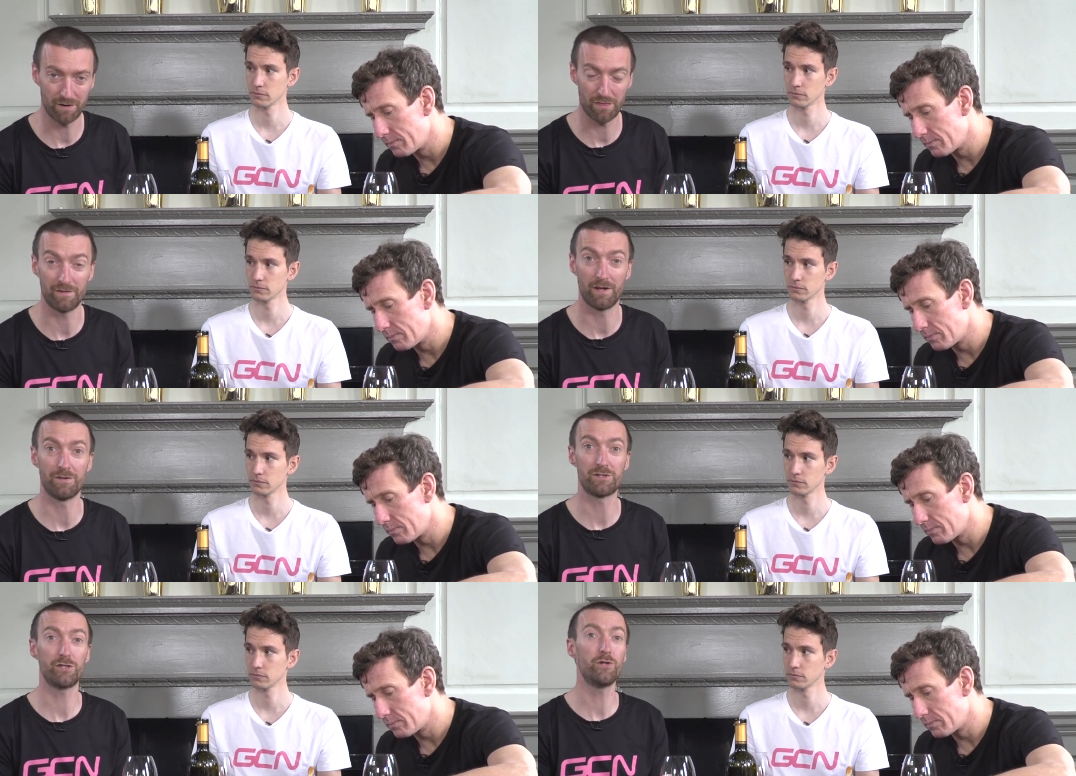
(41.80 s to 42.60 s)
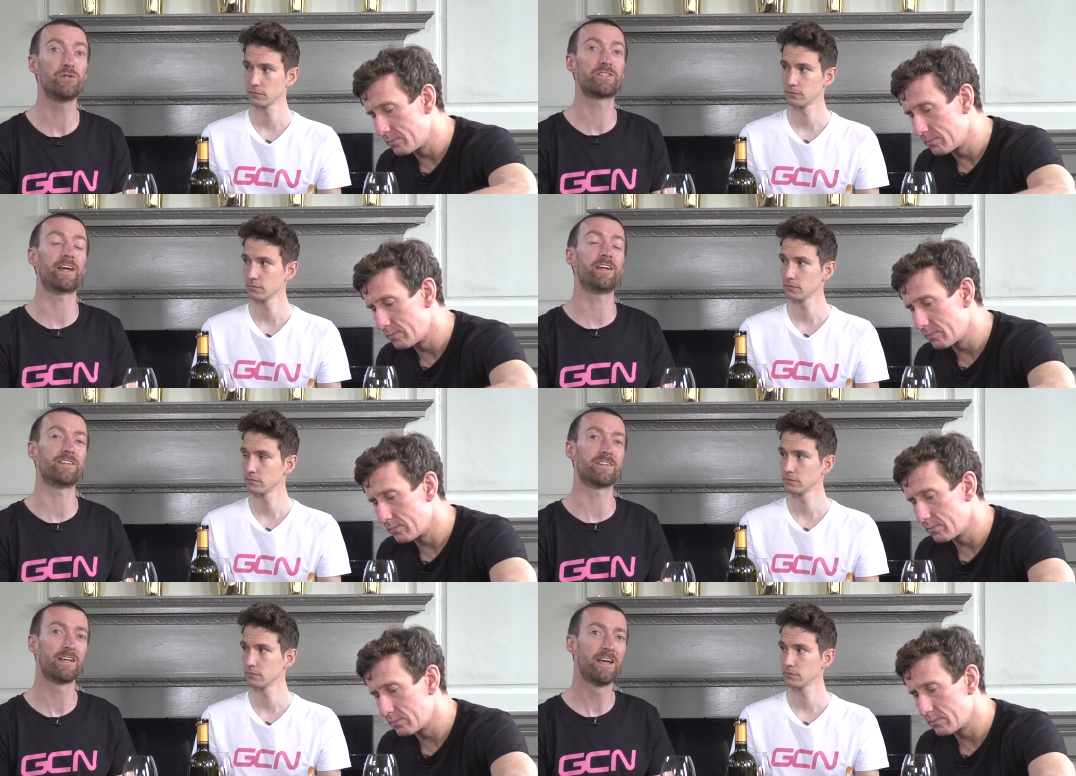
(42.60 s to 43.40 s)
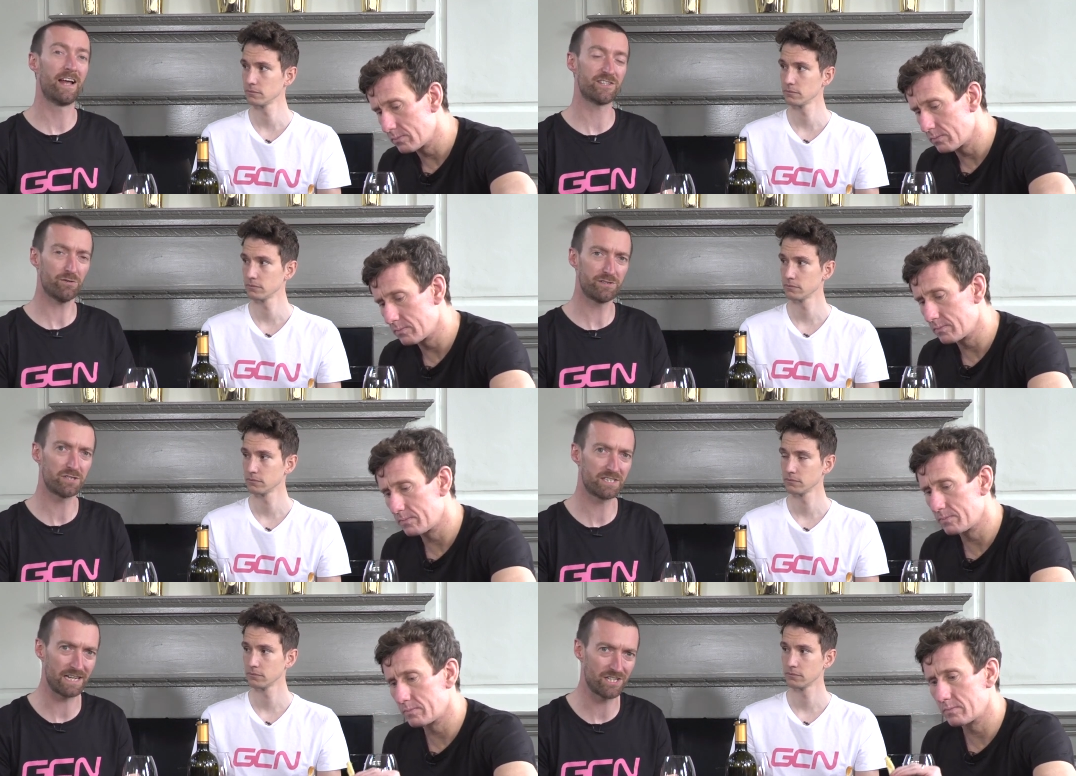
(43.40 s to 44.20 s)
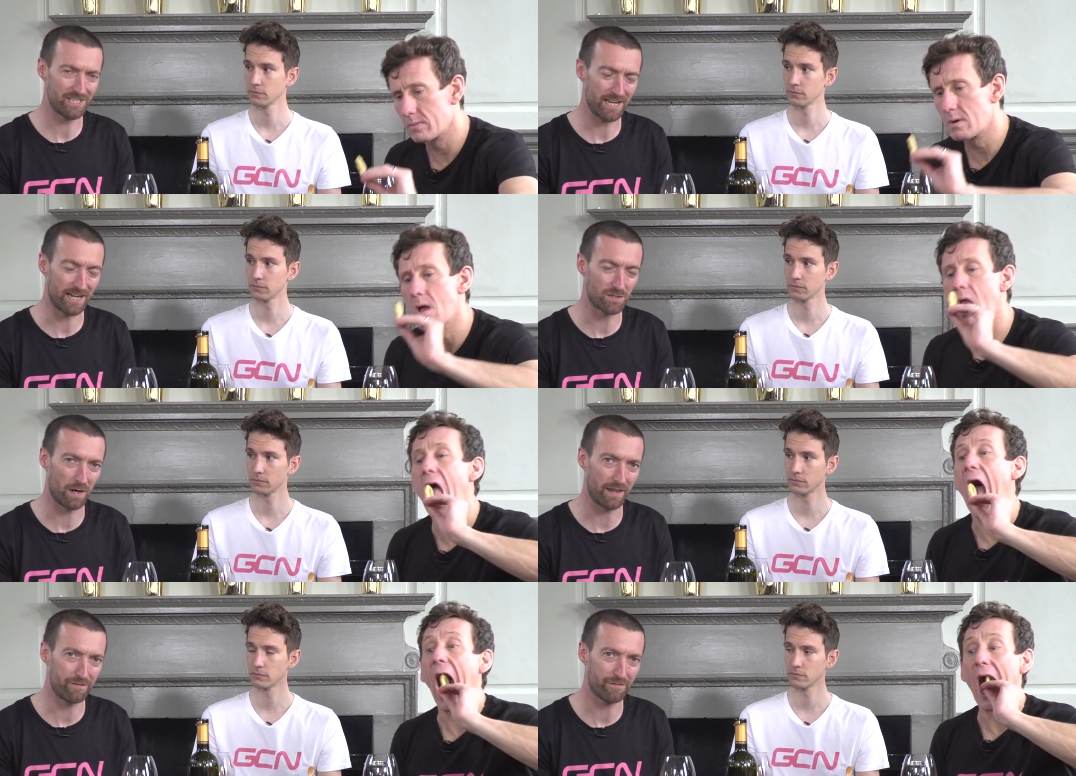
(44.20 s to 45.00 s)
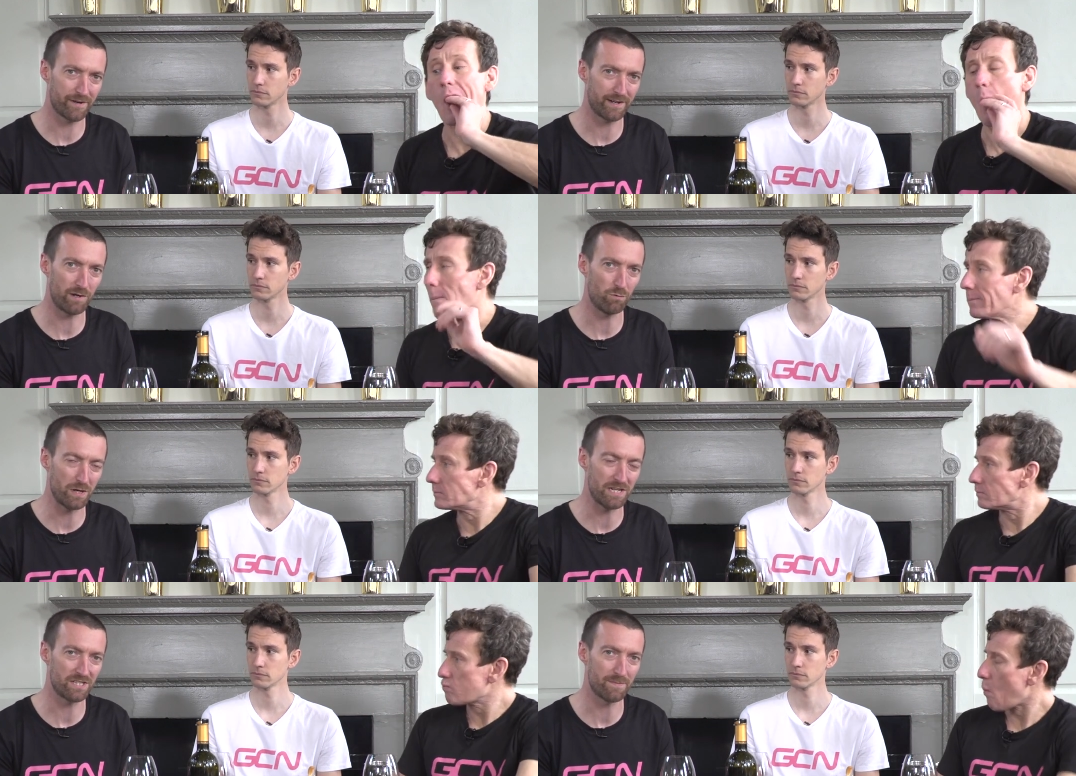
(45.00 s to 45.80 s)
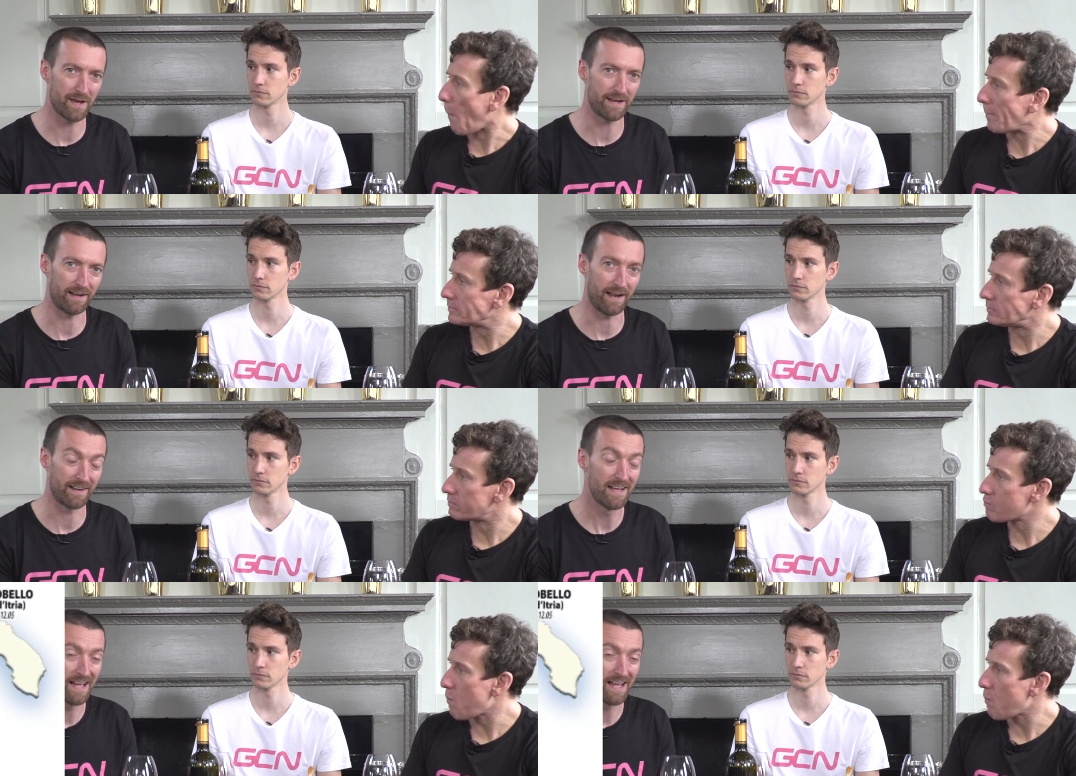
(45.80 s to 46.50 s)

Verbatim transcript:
Speaker 1: for a further two stages. And it's not till stage six where they finally reach the mainland,